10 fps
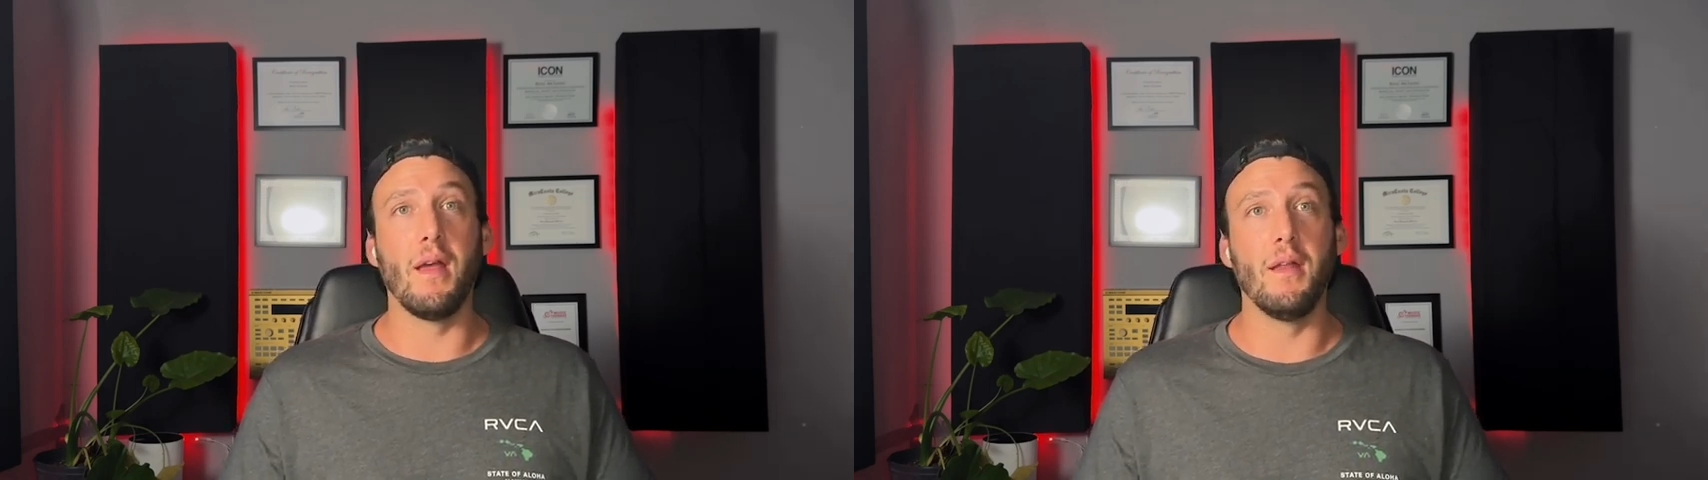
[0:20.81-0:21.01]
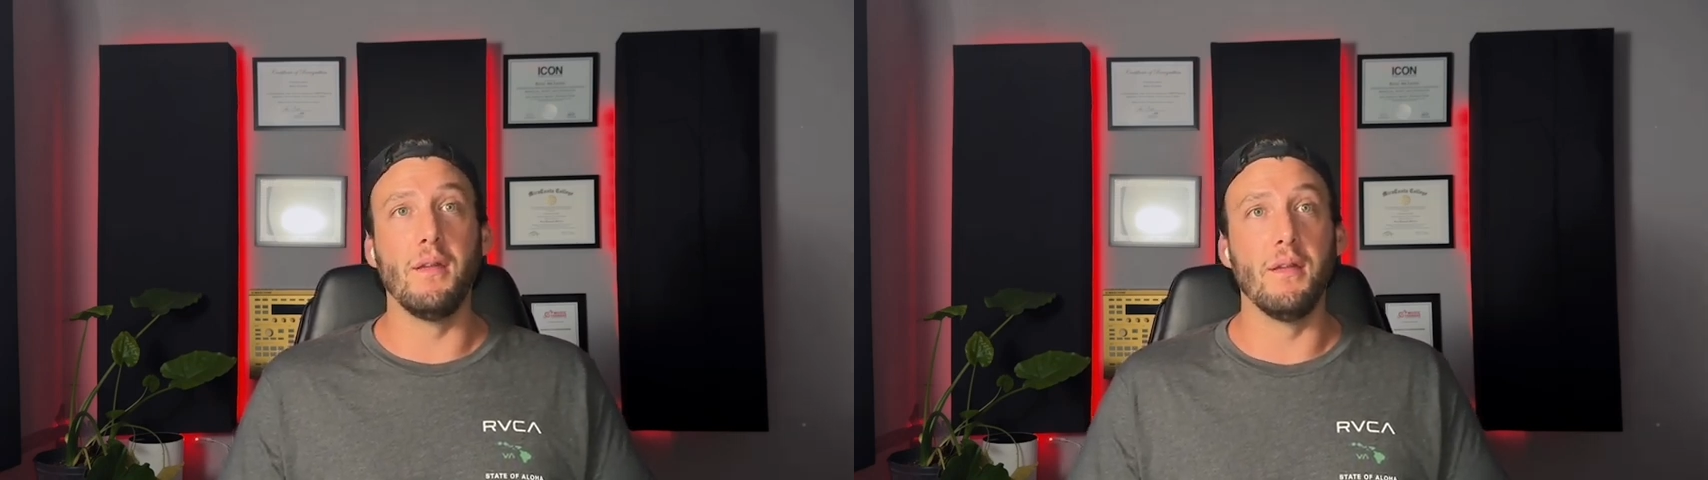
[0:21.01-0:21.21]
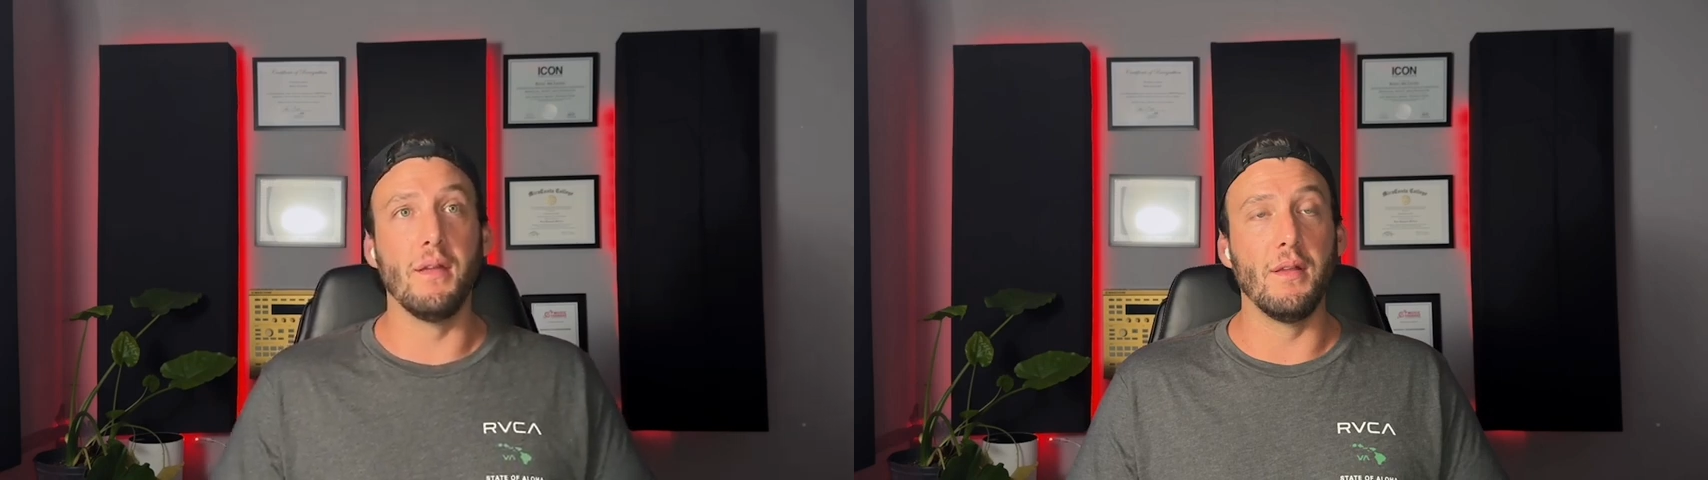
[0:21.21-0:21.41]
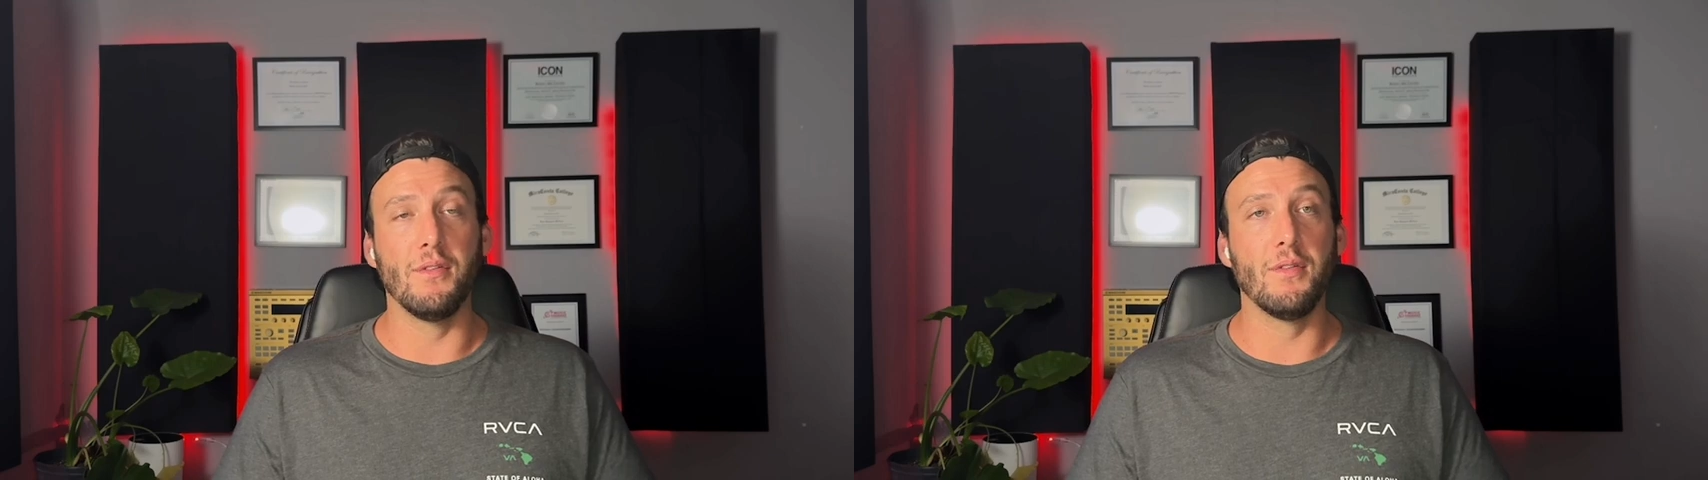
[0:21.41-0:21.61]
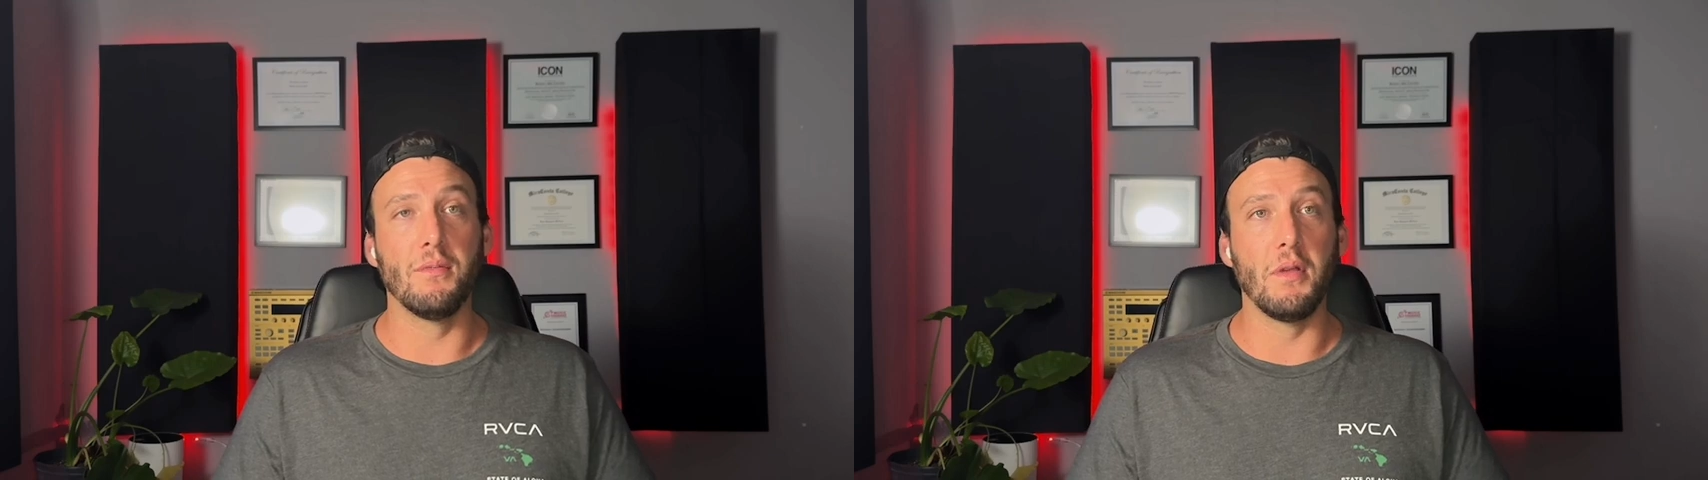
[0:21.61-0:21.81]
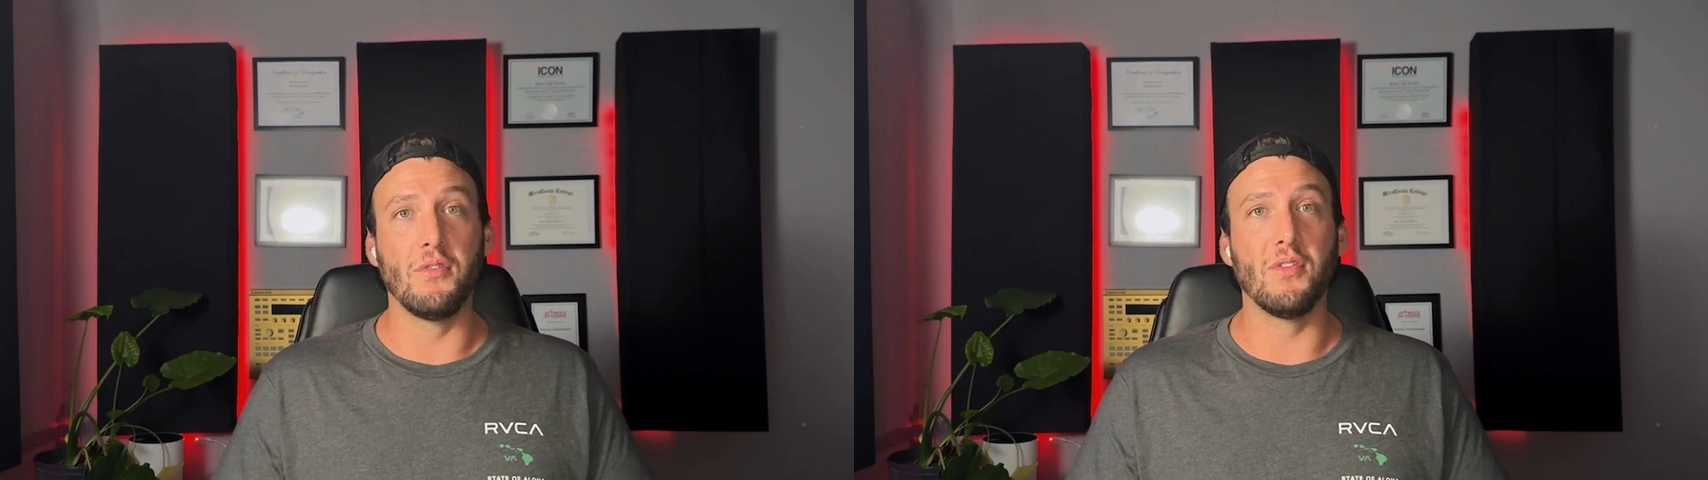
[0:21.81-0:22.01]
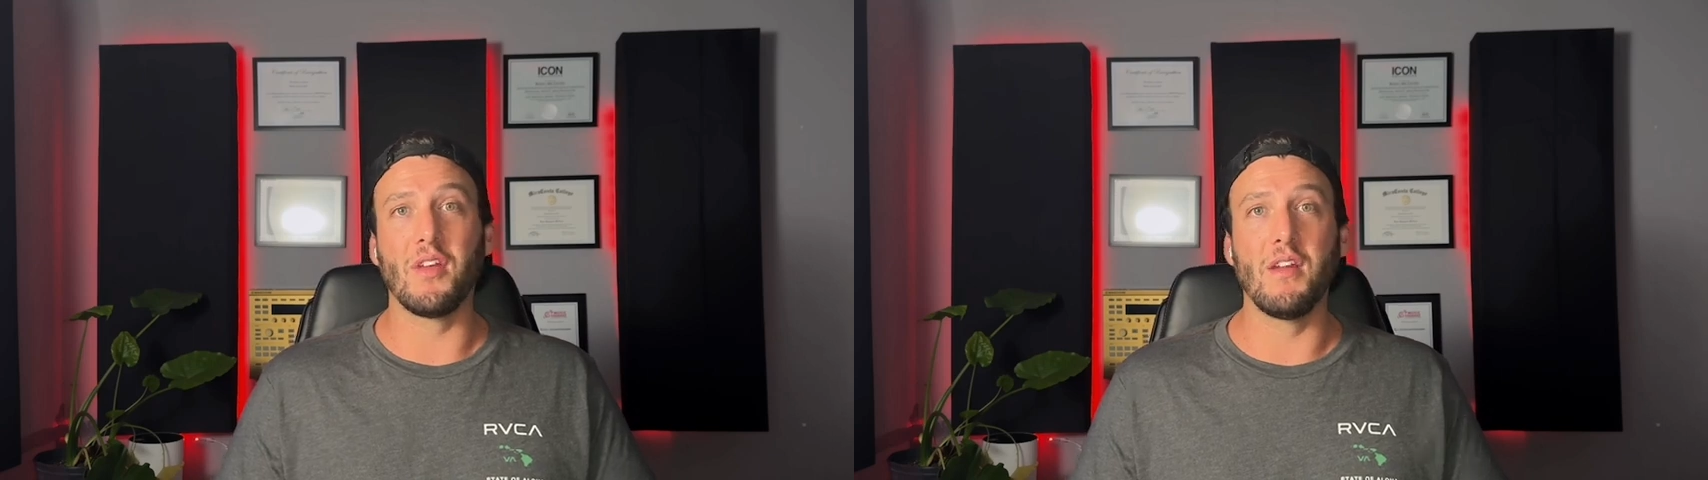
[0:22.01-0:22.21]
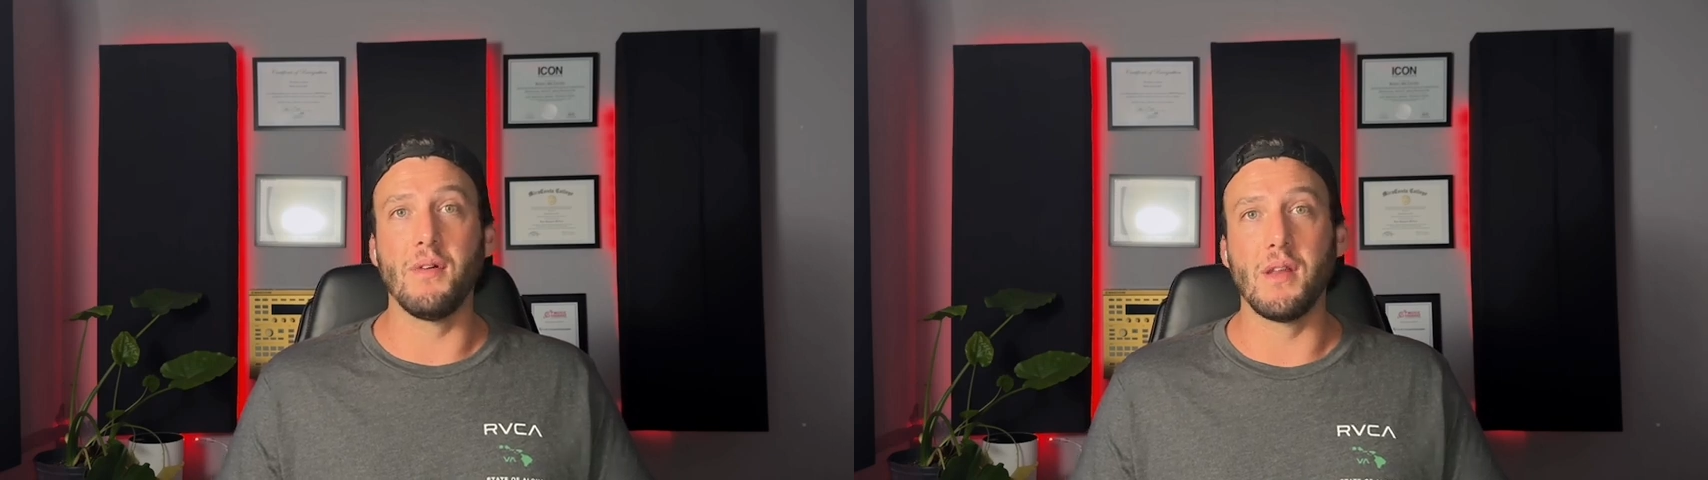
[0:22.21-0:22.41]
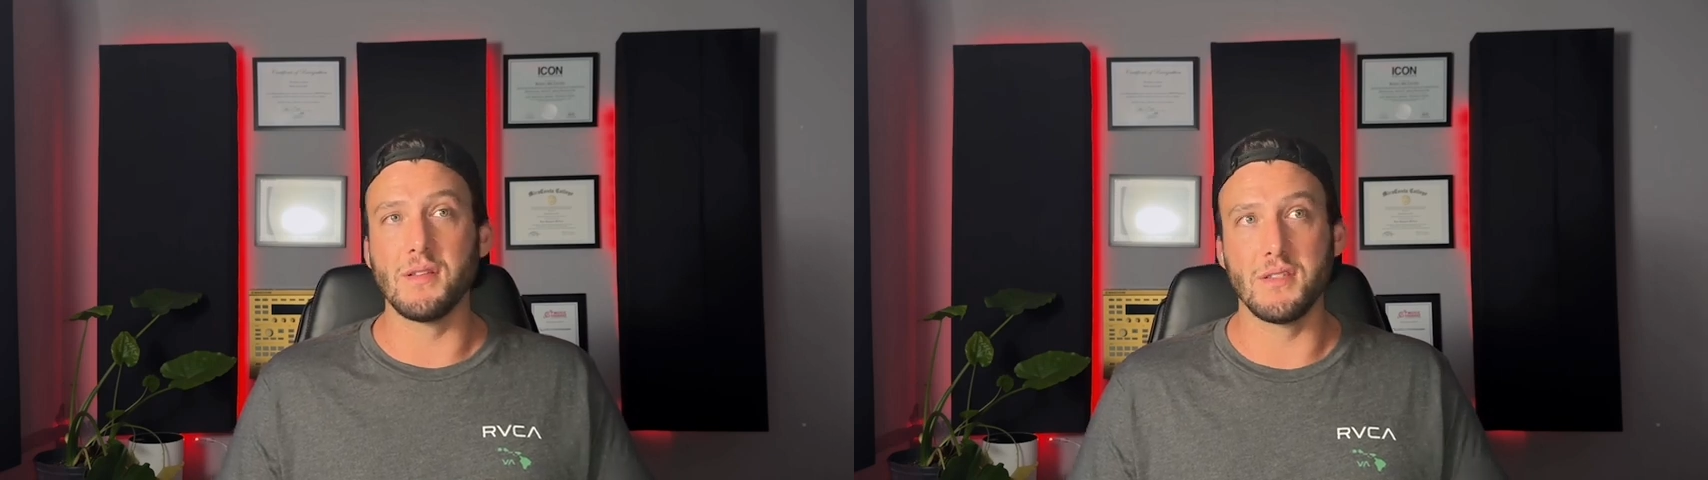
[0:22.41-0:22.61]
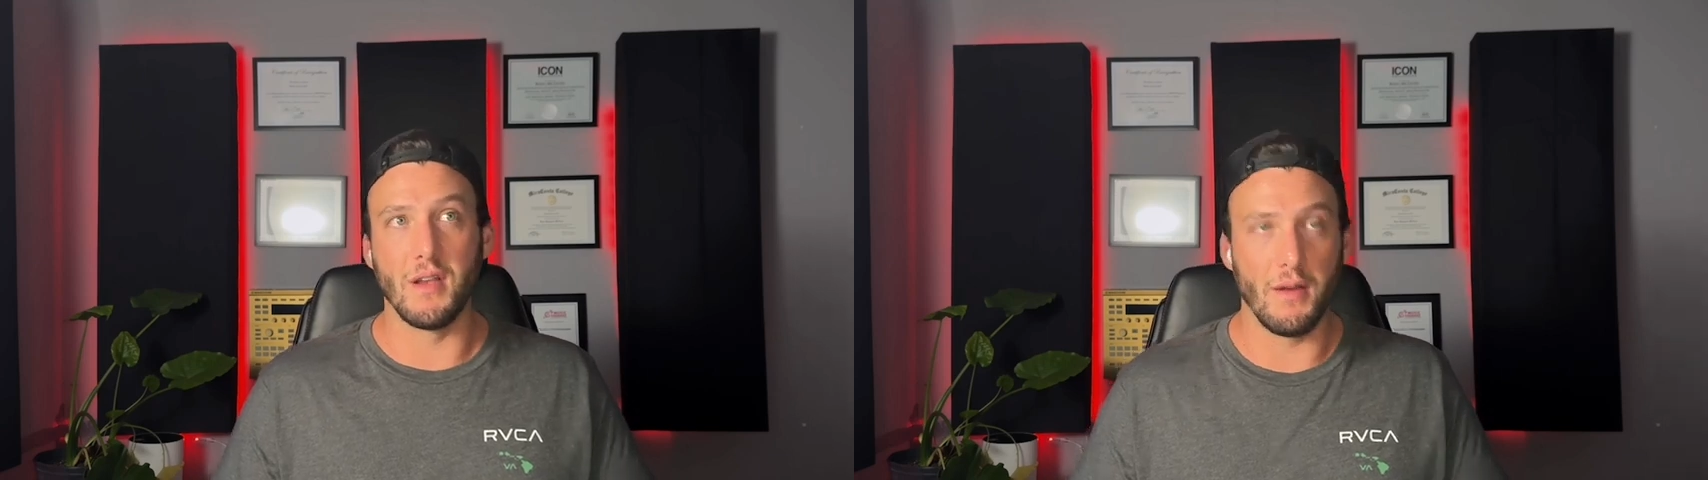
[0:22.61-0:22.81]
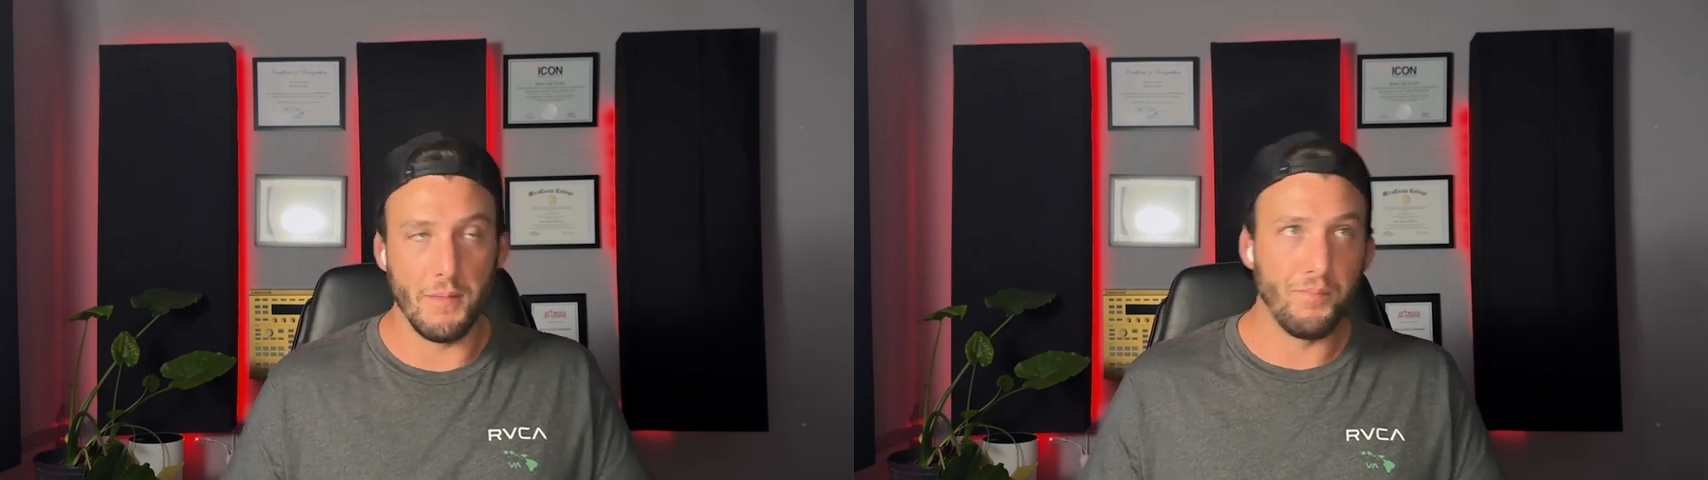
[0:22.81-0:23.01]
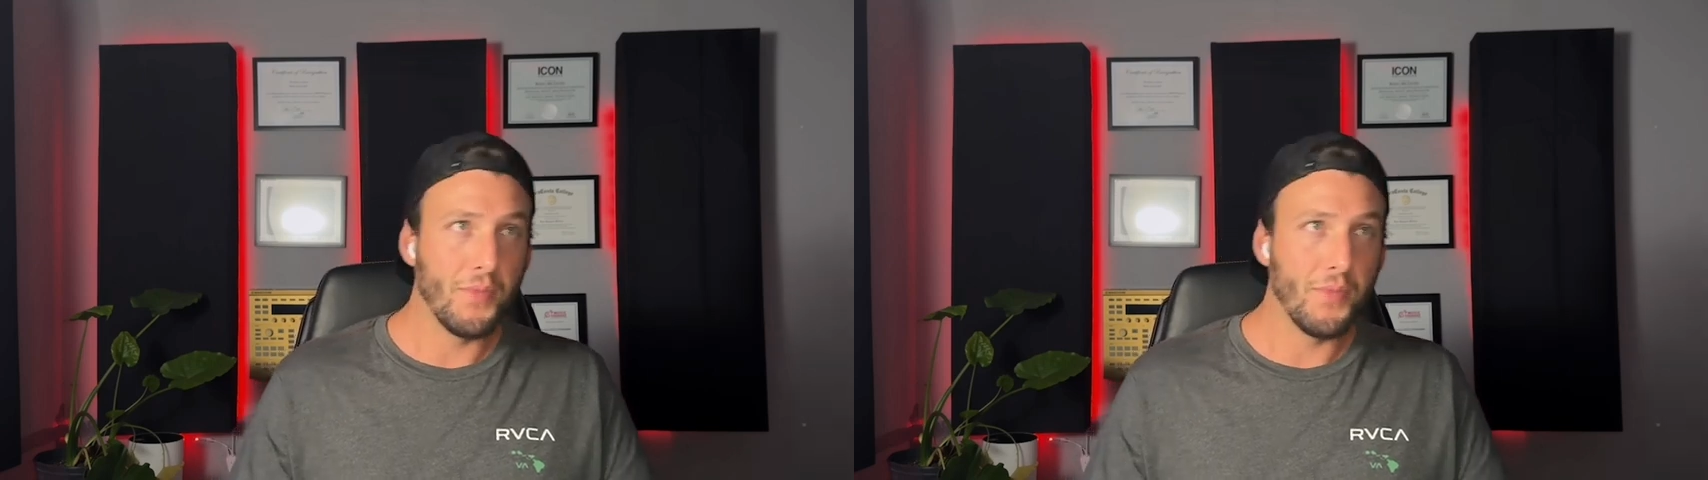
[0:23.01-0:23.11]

and it's it's just kind of unnecessary.